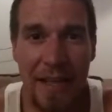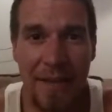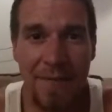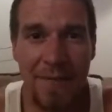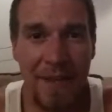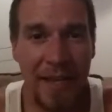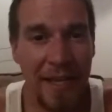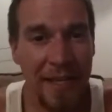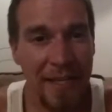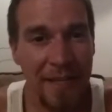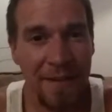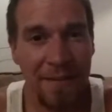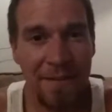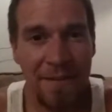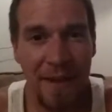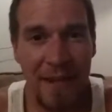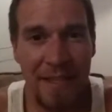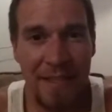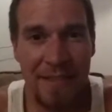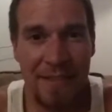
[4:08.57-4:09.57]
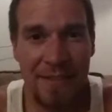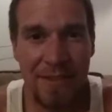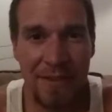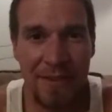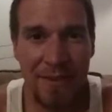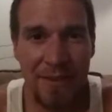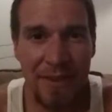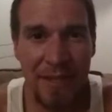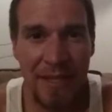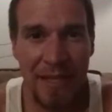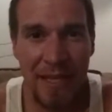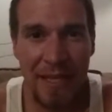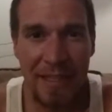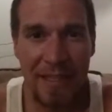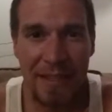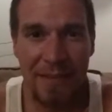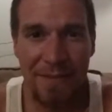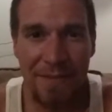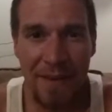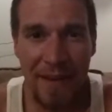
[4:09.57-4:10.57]
if you ain't gonna fight soon,
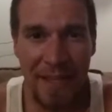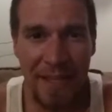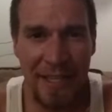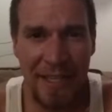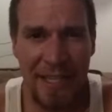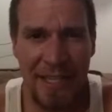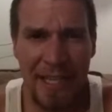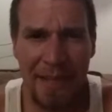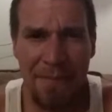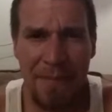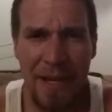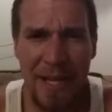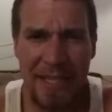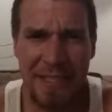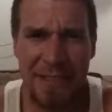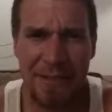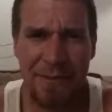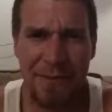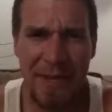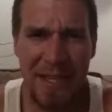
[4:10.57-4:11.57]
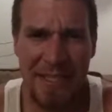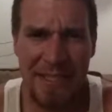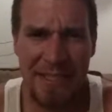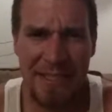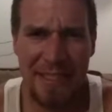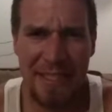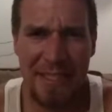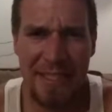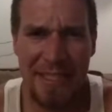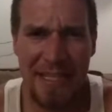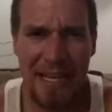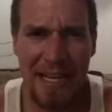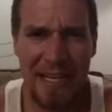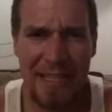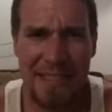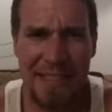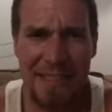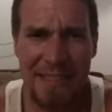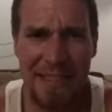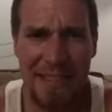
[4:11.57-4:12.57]
then fucking come back to wrestling,
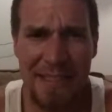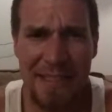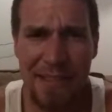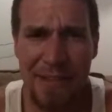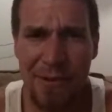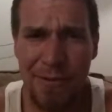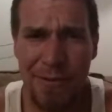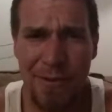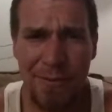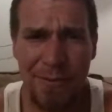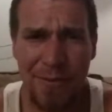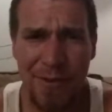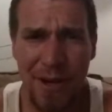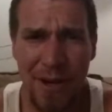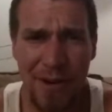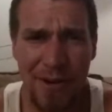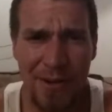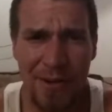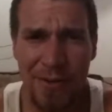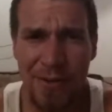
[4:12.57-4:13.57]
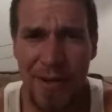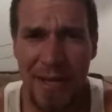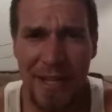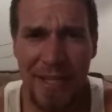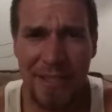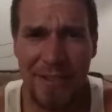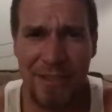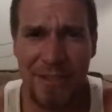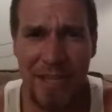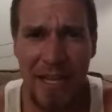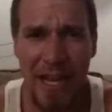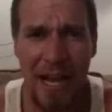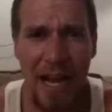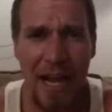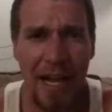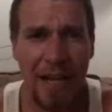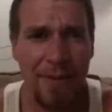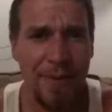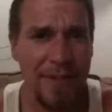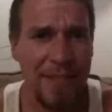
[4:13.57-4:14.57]
honestly. Go to ROH.
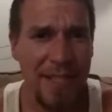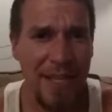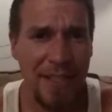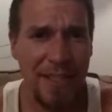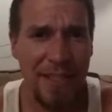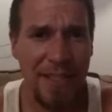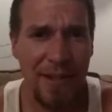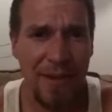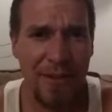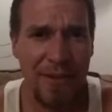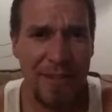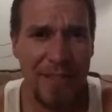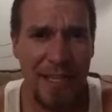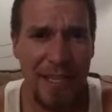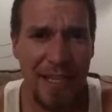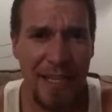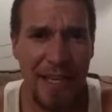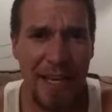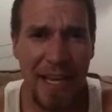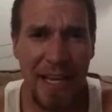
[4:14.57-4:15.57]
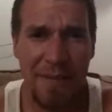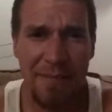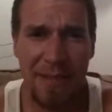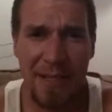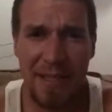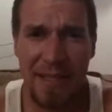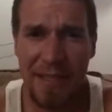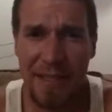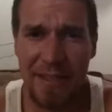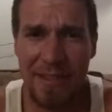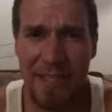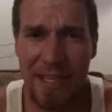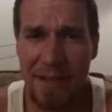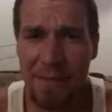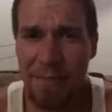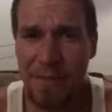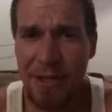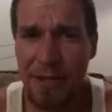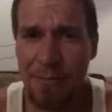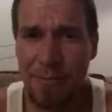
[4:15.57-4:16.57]
I would tell you go to TNA, but they're
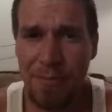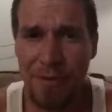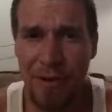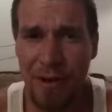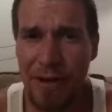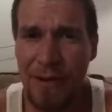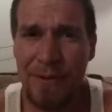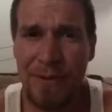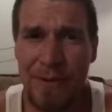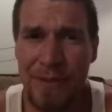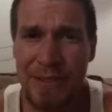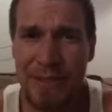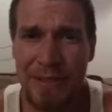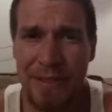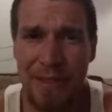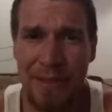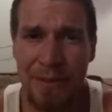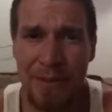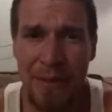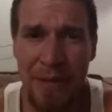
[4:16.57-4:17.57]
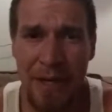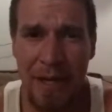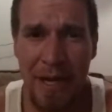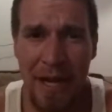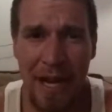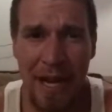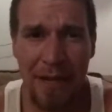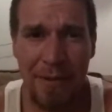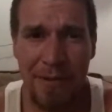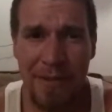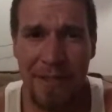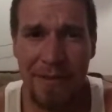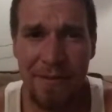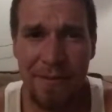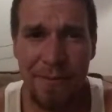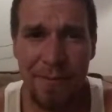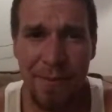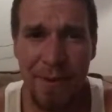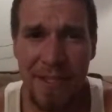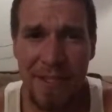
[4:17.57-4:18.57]
damn near broke, so I wouldn't
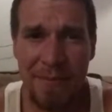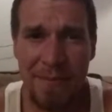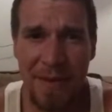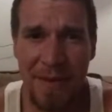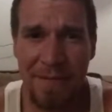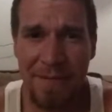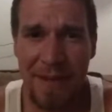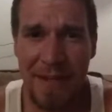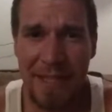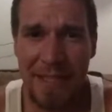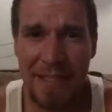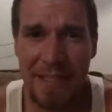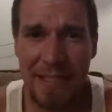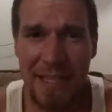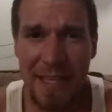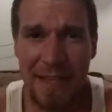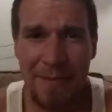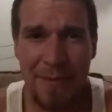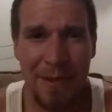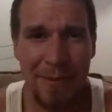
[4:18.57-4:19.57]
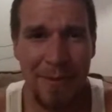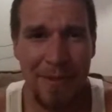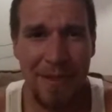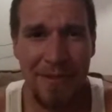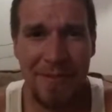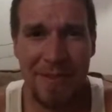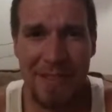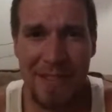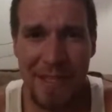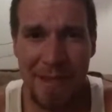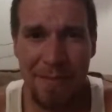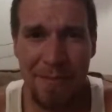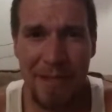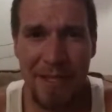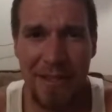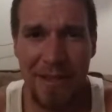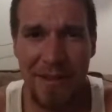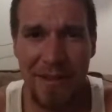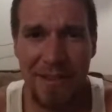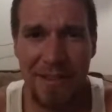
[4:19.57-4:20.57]
even waste my fucking time. I wouldn't even send
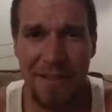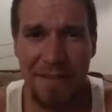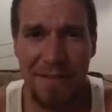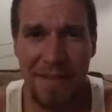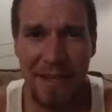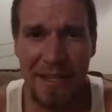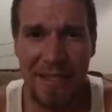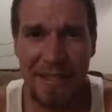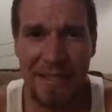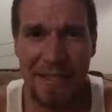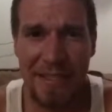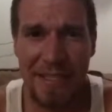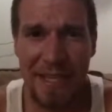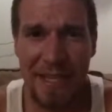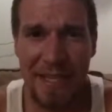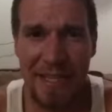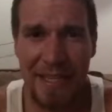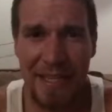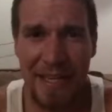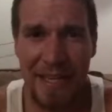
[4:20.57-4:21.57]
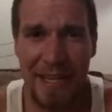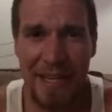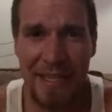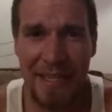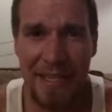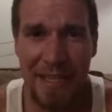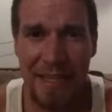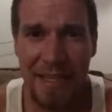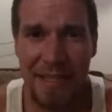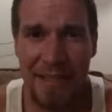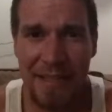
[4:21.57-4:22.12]
my dog to fight in TNA.